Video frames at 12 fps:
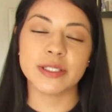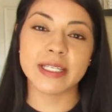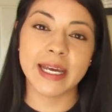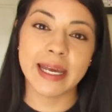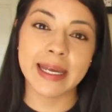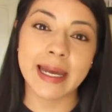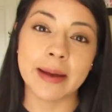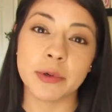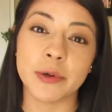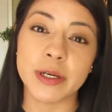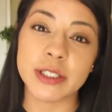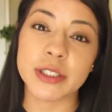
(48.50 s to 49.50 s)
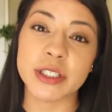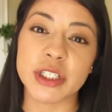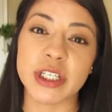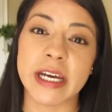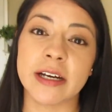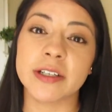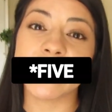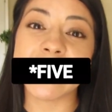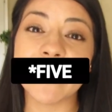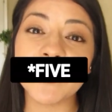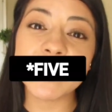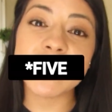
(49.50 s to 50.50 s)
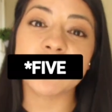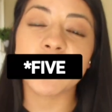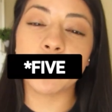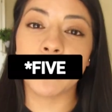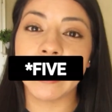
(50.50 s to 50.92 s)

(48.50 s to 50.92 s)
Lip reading: today, I'm going to share seven different